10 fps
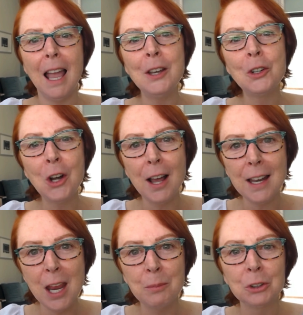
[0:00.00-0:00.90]
And you're
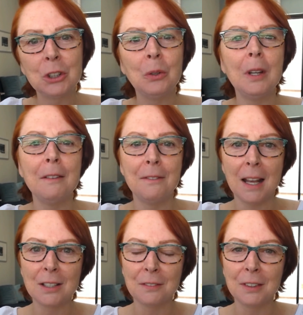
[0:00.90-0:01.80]
not able to
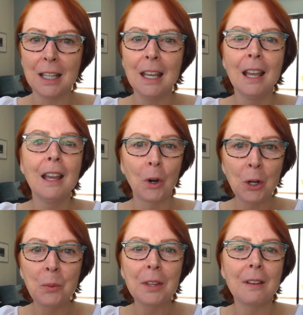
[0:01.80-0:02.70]
effectively
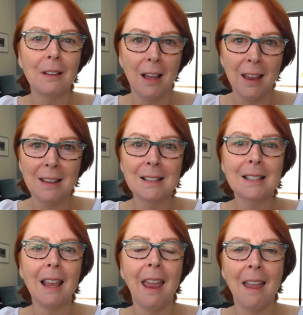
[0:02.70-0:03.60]
work with
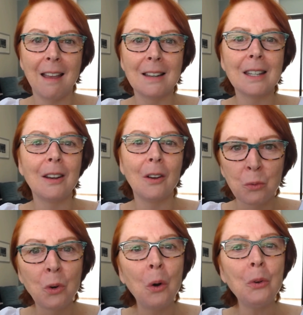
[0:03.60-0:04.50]
clients and
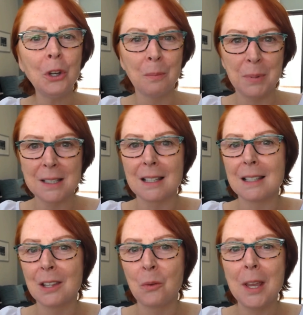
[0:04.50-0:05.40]
grow your
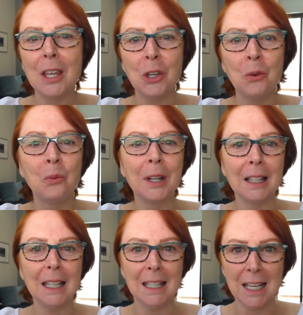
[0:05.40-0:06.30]
business in the way that you
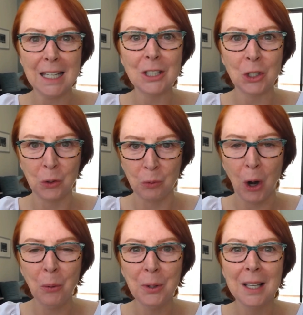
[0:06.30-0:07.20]
really need it to
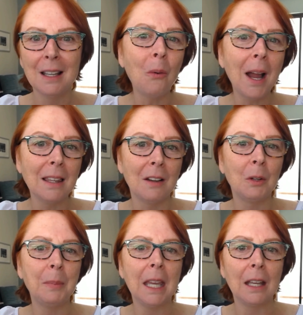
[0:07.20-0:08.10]
grow. Go high
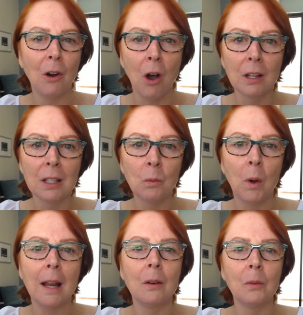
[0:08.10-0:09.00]
level being an all in
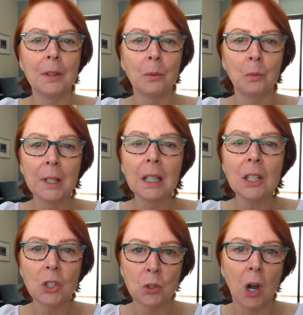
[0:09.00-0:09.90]
one with a
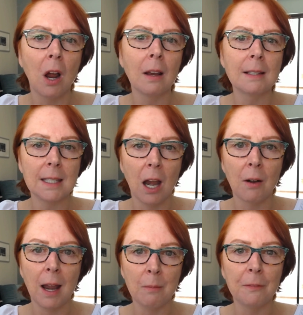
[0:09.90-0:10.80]
really strong
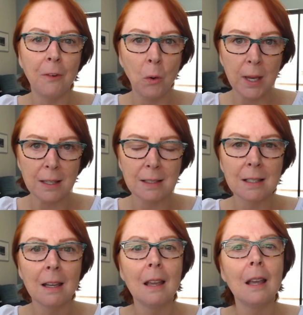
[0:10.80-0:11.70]
CRM
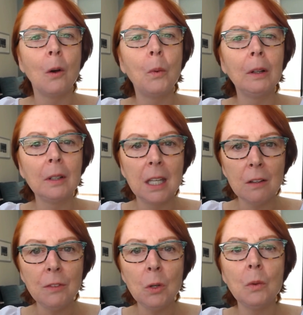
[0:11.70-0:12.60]
focus will
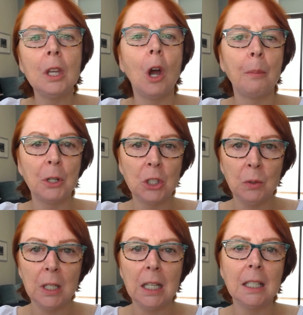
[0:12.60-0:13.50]
give you the
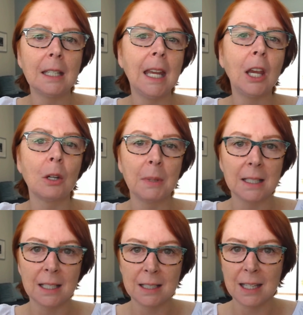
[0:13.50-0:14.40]
opportunity to take your
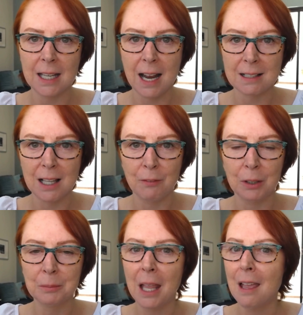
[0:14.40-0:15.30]
business to the next
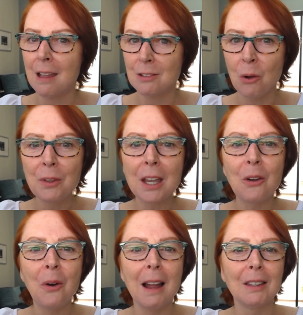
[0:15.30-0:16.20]
level. Know that
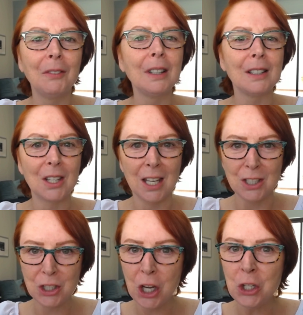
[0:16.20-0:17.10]
Go High Level is
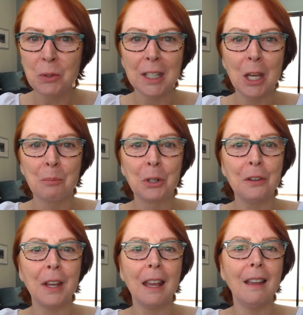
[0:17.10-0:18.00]
continually
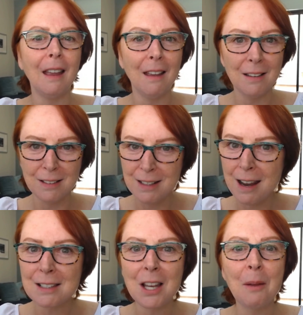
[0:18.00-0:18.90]
improving.
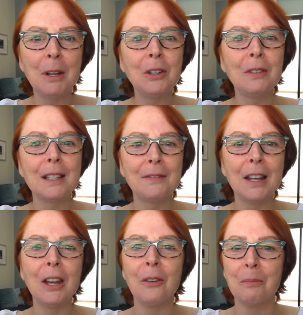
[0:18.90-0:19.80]
Next time I do this
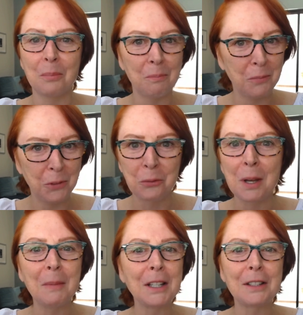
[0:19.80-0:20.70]
video,
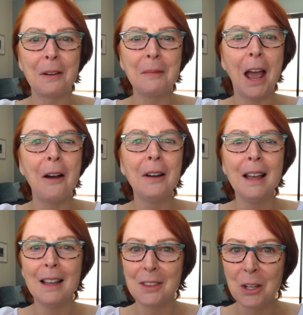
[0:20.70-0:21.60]
three months from now,
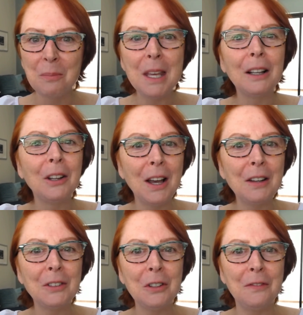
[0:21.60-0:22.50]
there'll be a
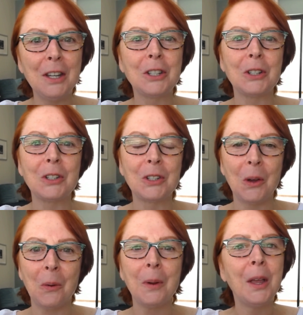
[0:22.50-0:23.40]
lot of new features.
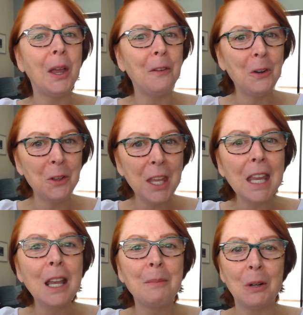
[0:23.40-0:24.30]
So if you're
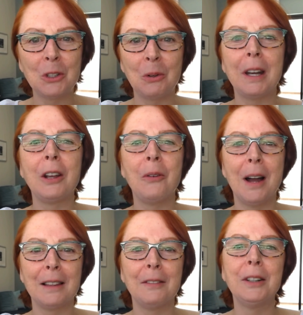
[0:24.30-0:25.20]
thinking about joining Go
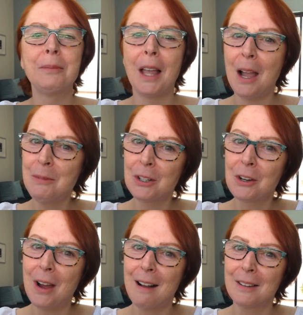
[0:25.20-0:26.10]
High Level, I'm your
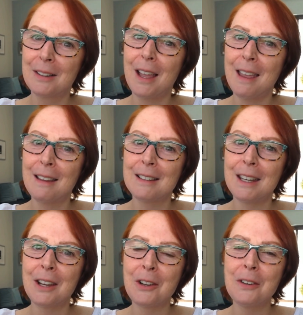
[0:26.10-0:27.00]
gal, and
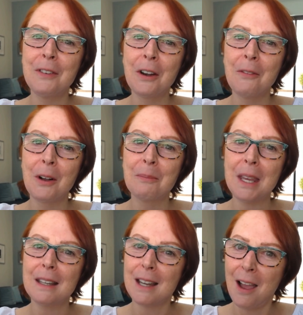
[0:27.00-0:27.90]
it could very well
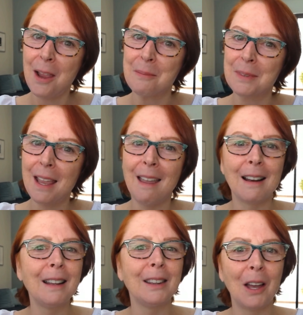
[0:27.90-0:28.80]
be time.
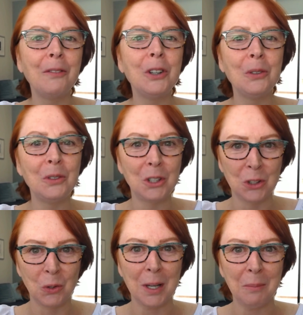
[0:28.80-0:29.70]
And I'd love you
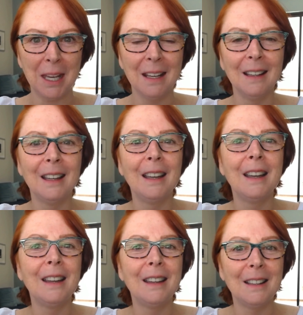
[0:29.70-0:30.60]
to join me.
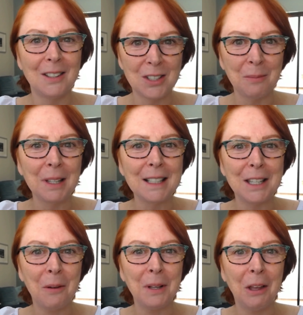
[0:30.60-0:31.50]
There's some
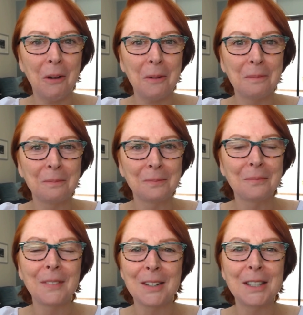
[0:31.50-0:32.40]
links down below.
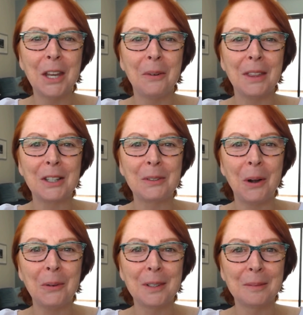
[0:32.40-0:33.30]
I'll see you on this
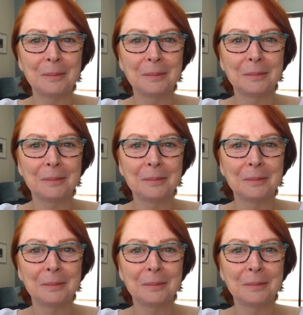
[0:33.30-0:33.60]
road.